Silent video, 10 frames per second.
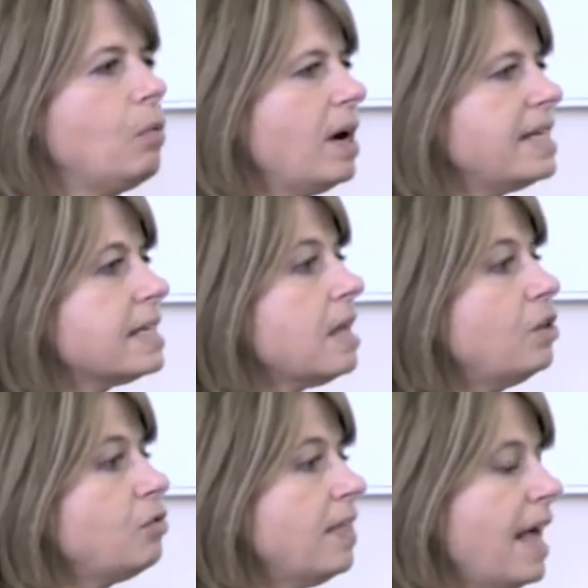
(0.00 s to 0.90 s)
Wight, has
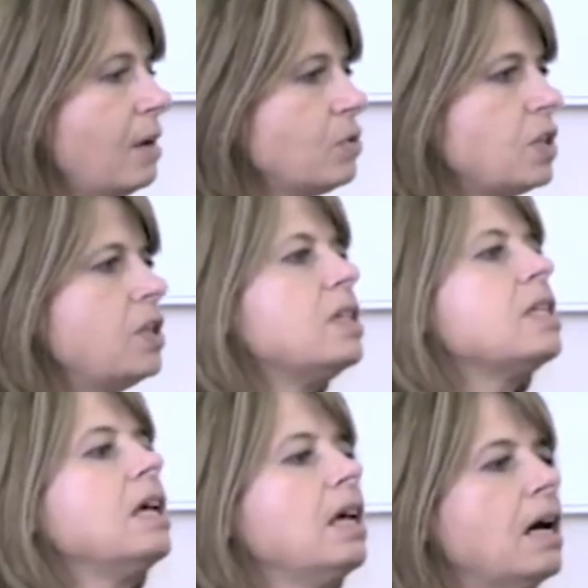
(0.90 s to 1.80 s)

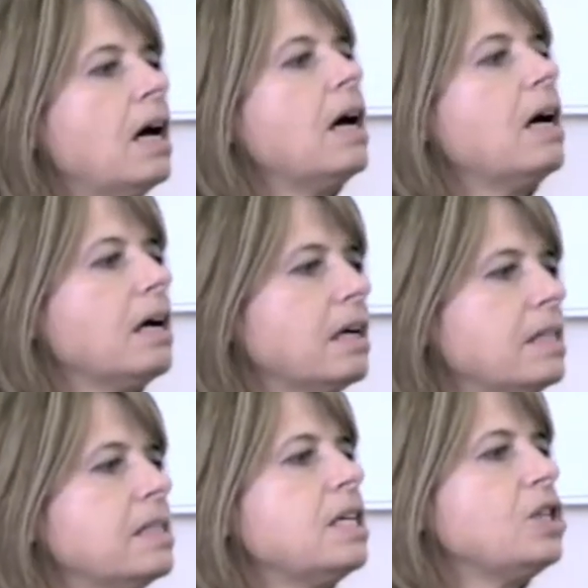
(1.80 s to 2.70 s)
100,000
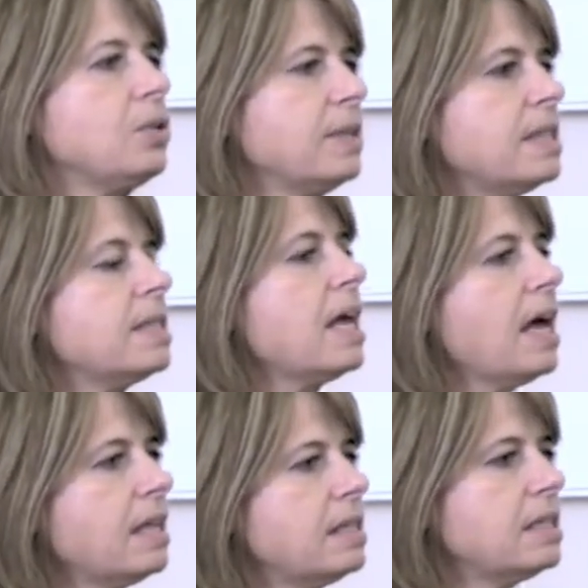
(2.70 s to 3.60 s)
constituents,
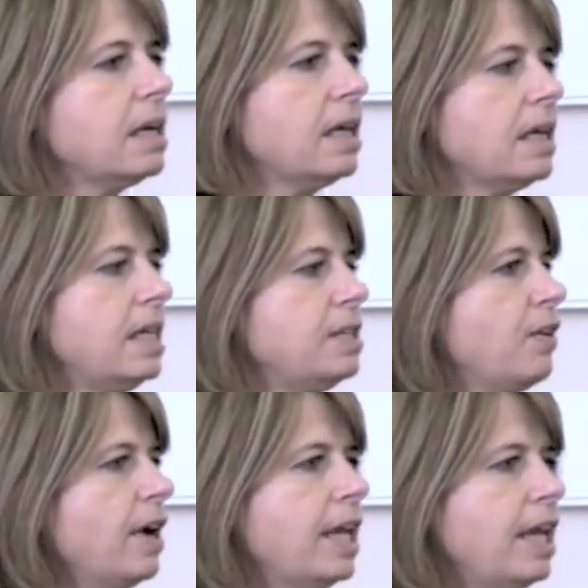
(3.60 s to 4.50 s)
and he's
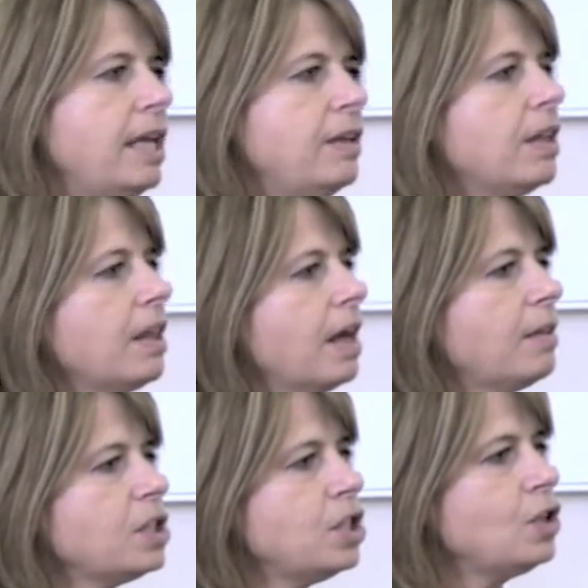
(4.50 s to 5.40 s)
very keen
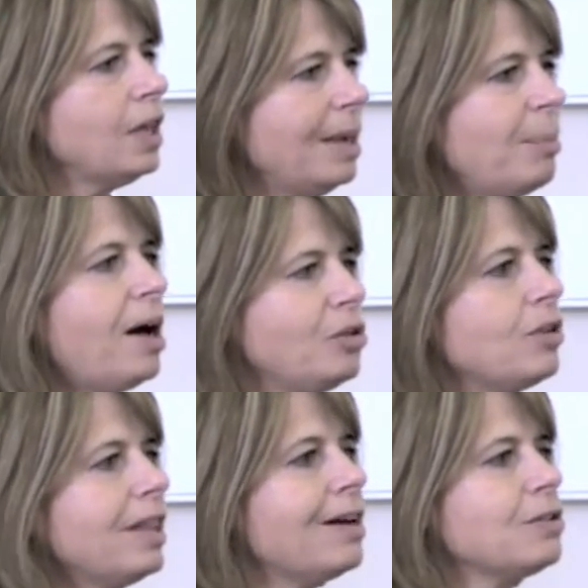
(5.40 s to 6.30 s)
that he should keep
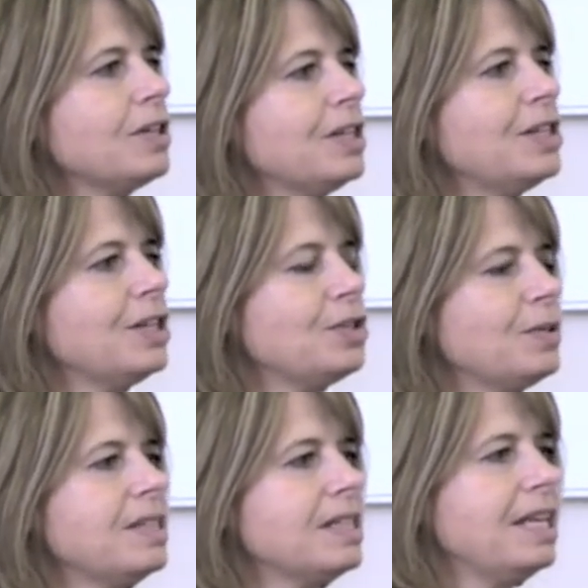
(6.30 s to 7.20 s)
100,000
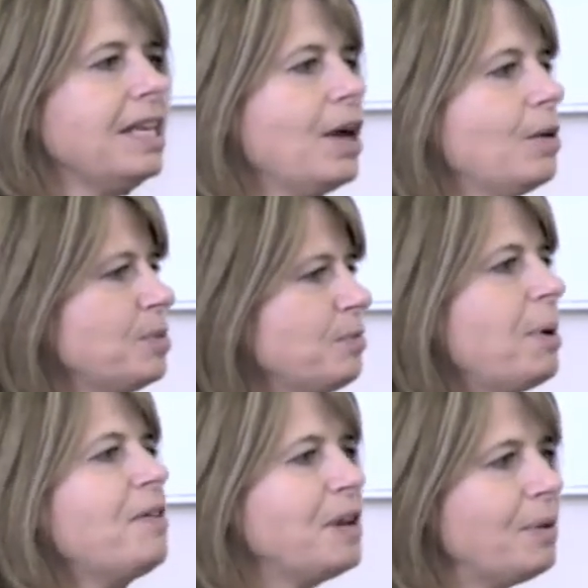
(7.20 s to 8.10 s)
constituents, and he copes
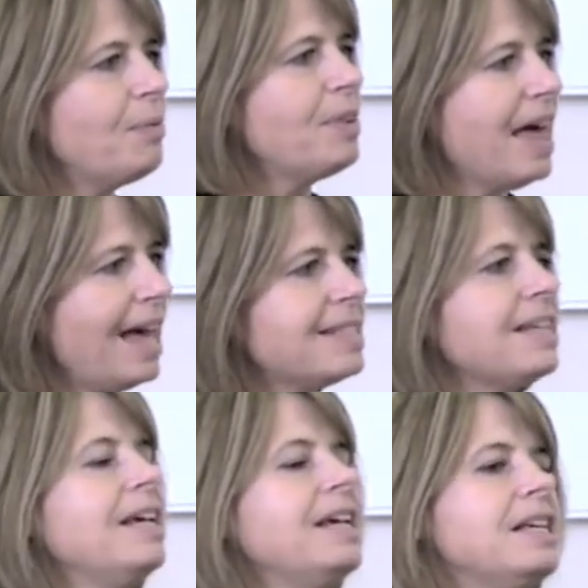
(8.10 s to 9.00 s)
perfectly well with that.
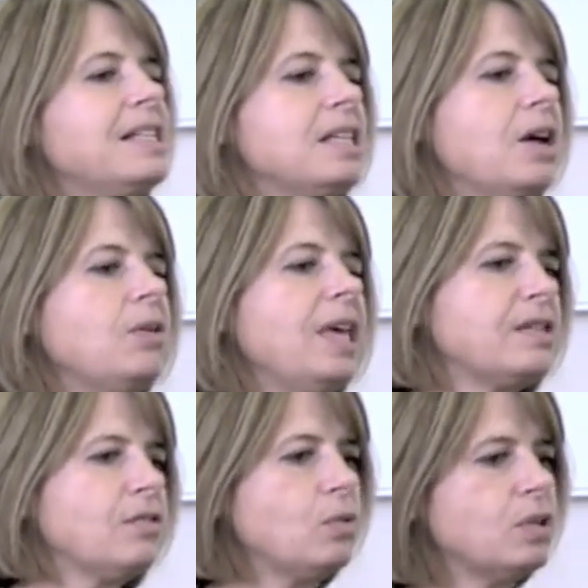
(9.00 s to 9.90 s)
So
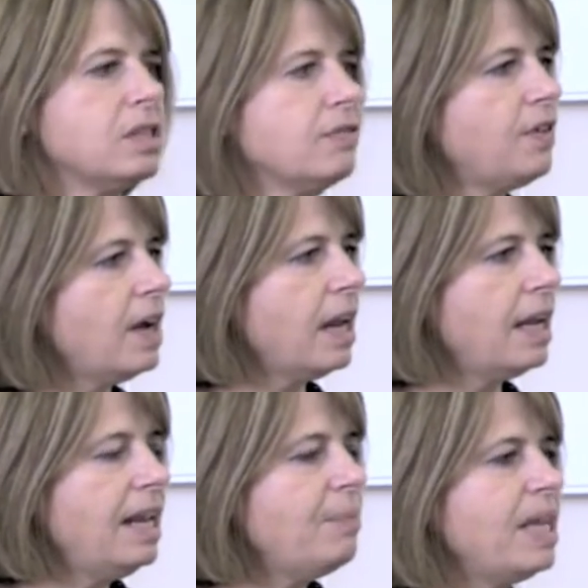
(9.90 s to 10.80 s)
yes, of course there's a
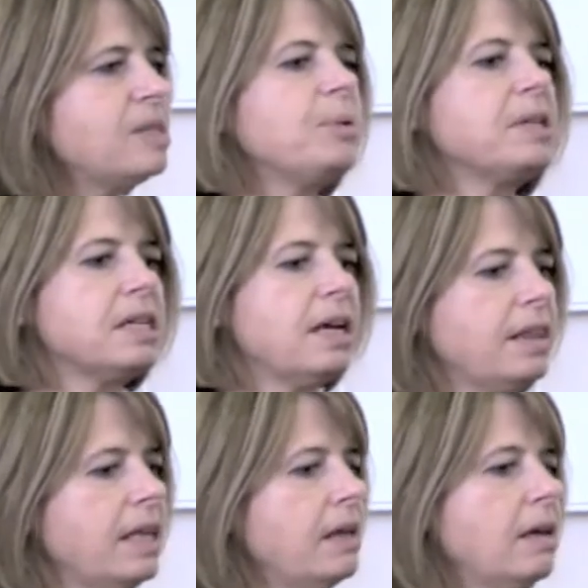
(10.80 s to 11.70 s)
finite limit, but I
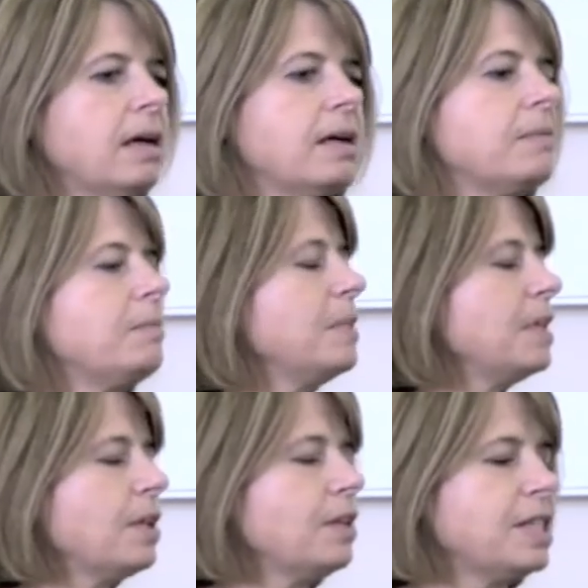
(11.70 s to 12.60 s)
think
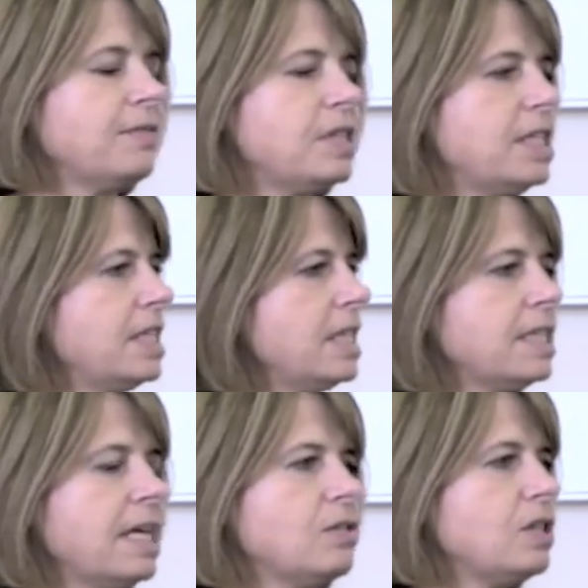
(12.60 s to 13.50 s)

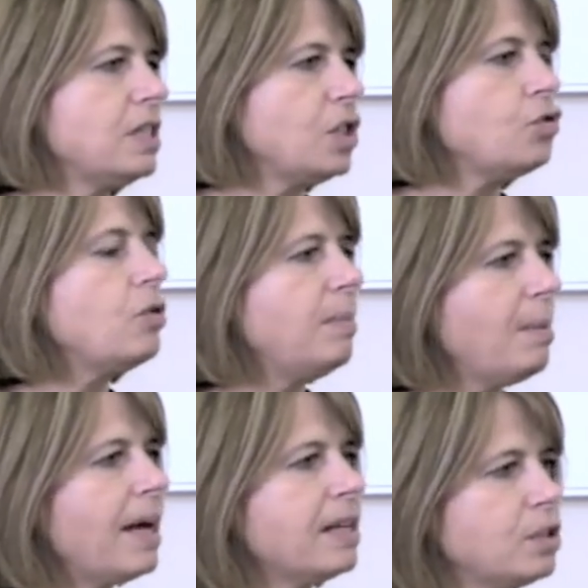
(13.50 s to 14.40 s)
76,000 is extremely
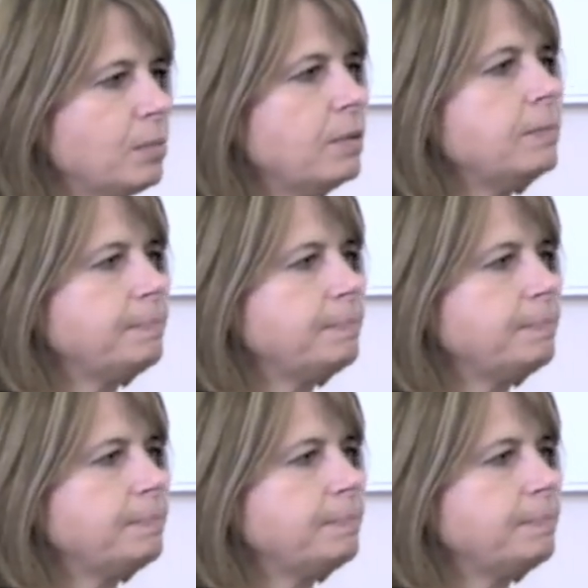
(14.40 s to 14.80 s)
manageable.